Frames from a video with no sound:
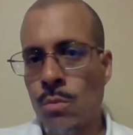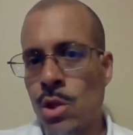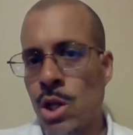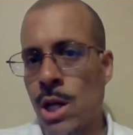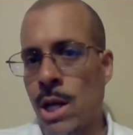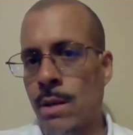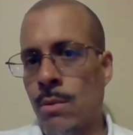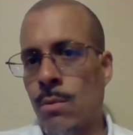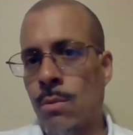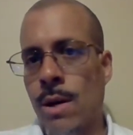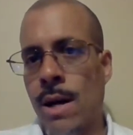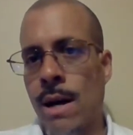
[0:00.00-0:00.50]

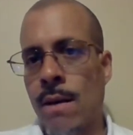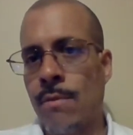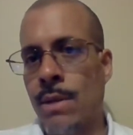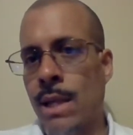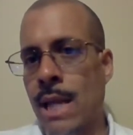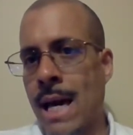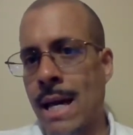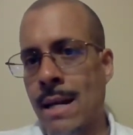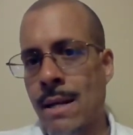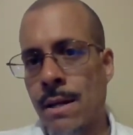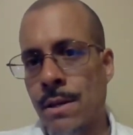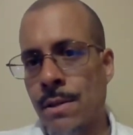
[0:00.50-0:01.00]
channel will have a
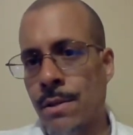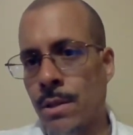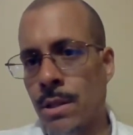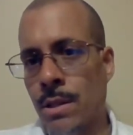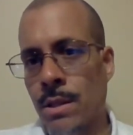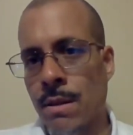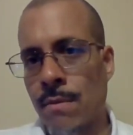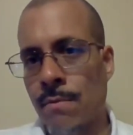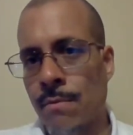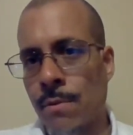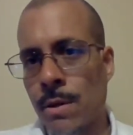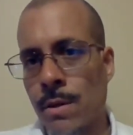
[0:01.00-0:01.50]
lot of other
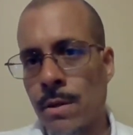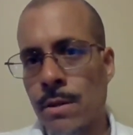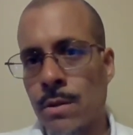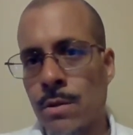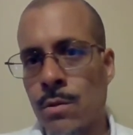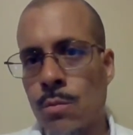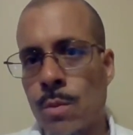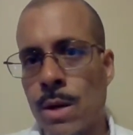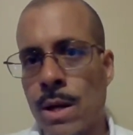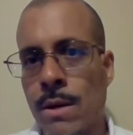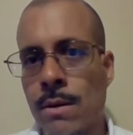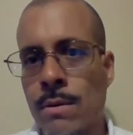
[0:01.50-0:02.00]
stuff on it
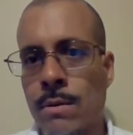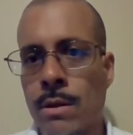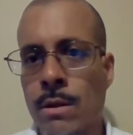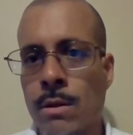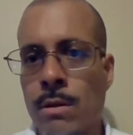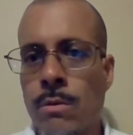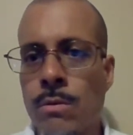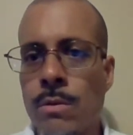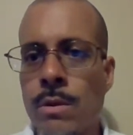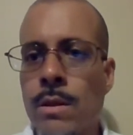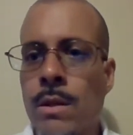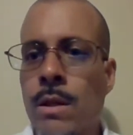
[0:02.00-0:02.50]
as well,
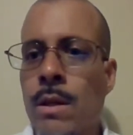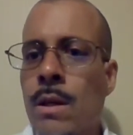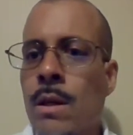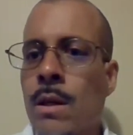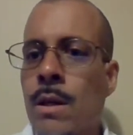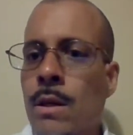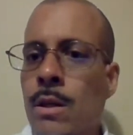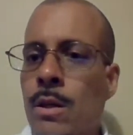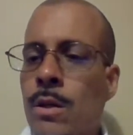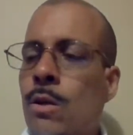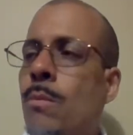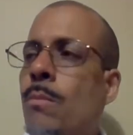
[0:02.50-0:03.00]
including,
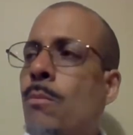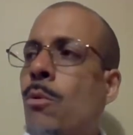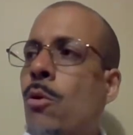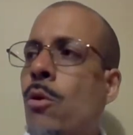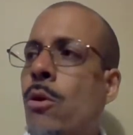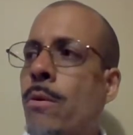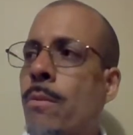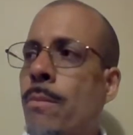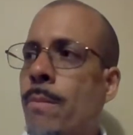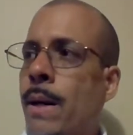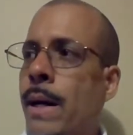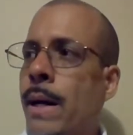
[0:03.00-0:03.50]

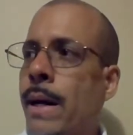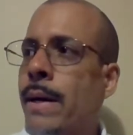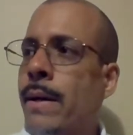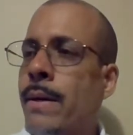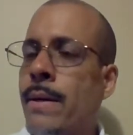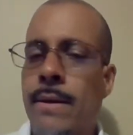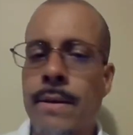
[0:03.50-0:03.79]
more of my